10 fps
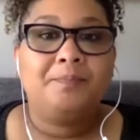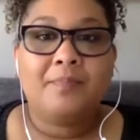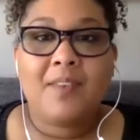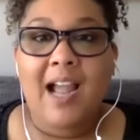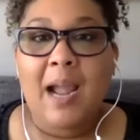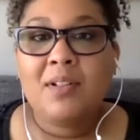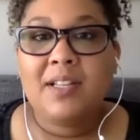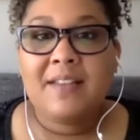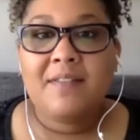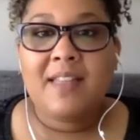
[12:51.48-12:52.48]
I
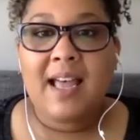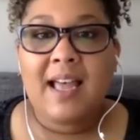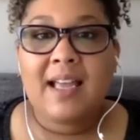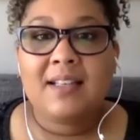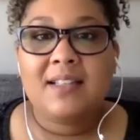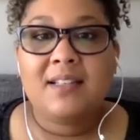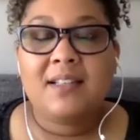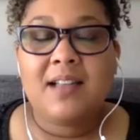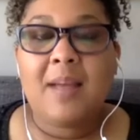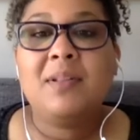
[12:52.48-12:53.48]
believe that
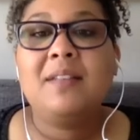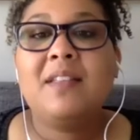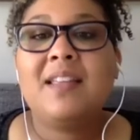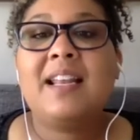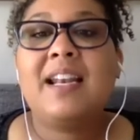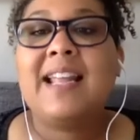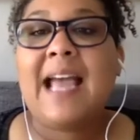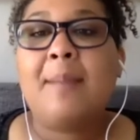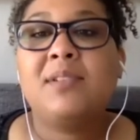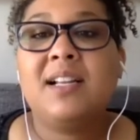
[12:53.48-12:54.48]
I believe the thing that
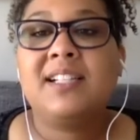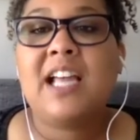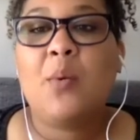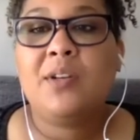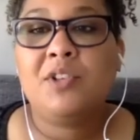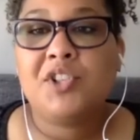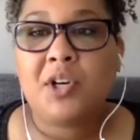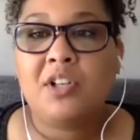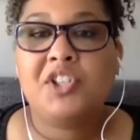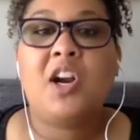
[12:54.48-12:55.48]
encapsulates how we do
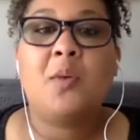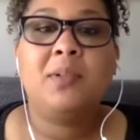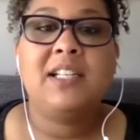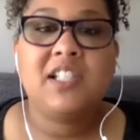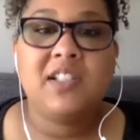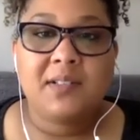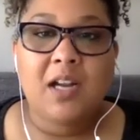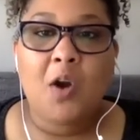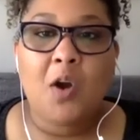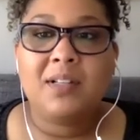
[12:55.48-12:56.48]
church, our beliefs,
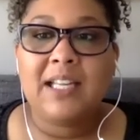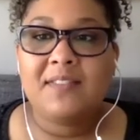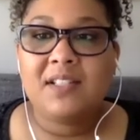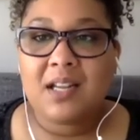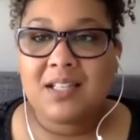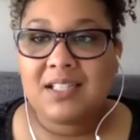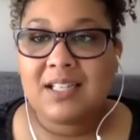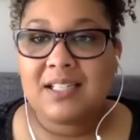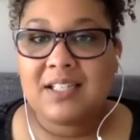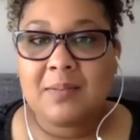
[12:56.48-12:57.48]
our beliefs
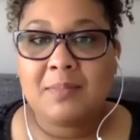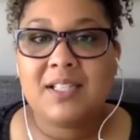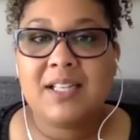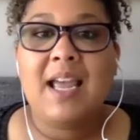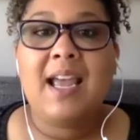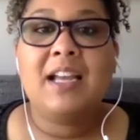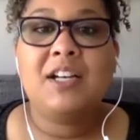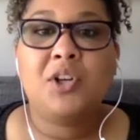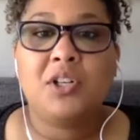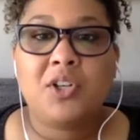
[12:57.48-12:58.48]
systems, and
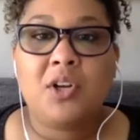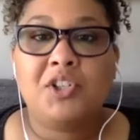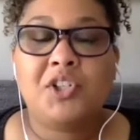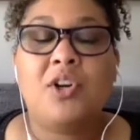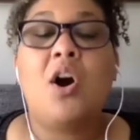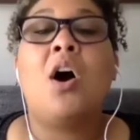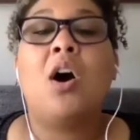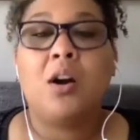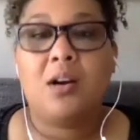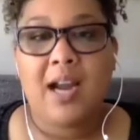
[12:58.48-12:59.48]
church culture
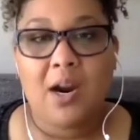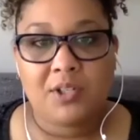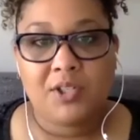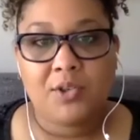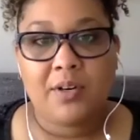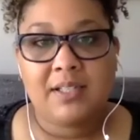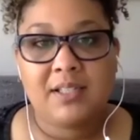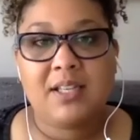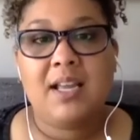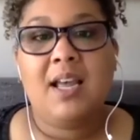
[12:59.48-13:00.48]
are our
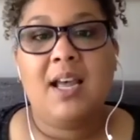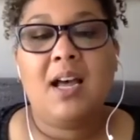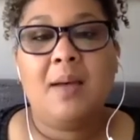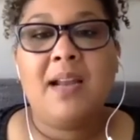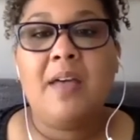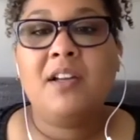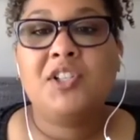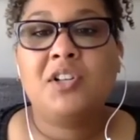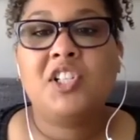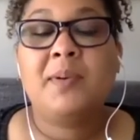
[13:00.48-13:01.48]
stories. Um, now that
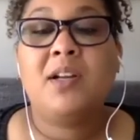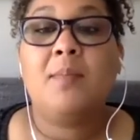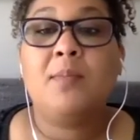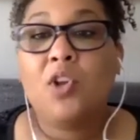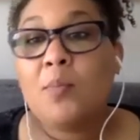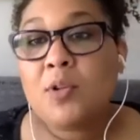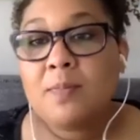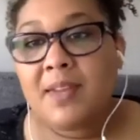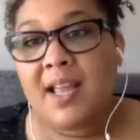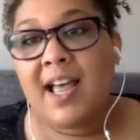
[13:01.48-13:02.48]
church has become
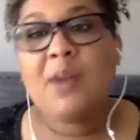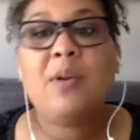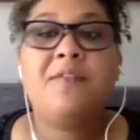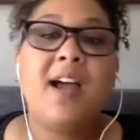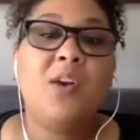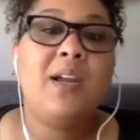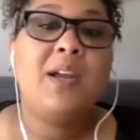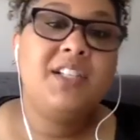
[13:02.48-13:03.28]
global, how do we find ways to